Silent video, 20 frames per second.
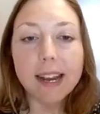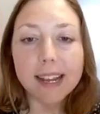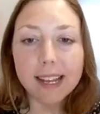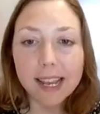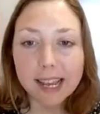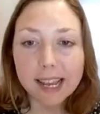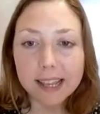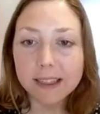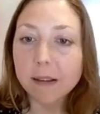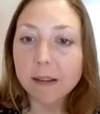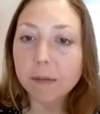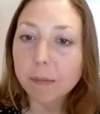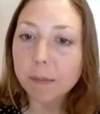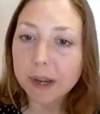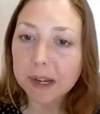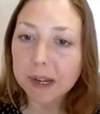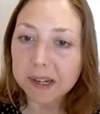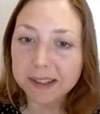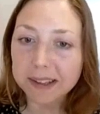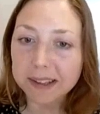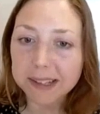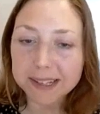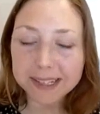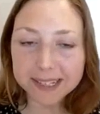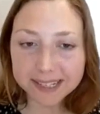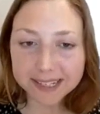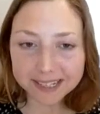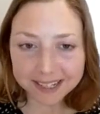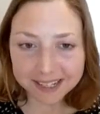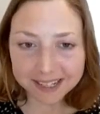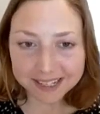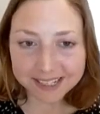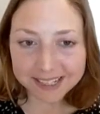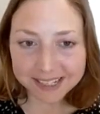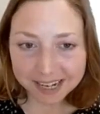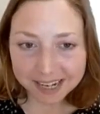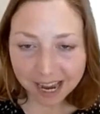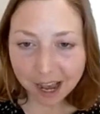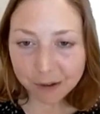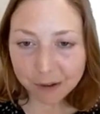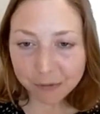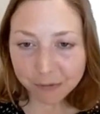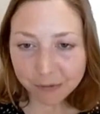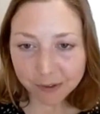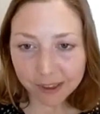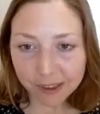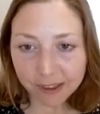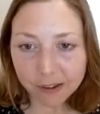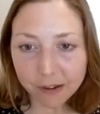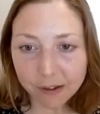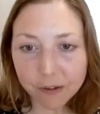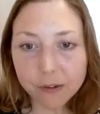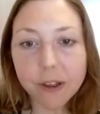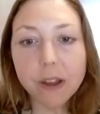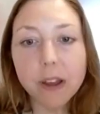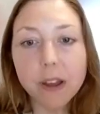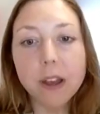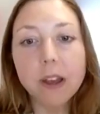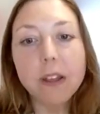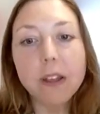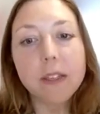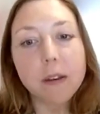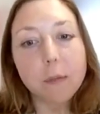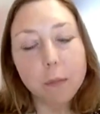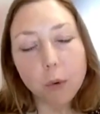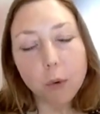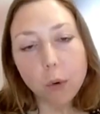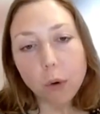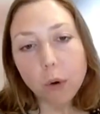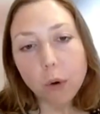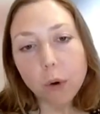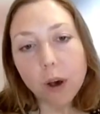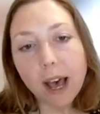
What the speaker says: And again, the better that the staff feel, the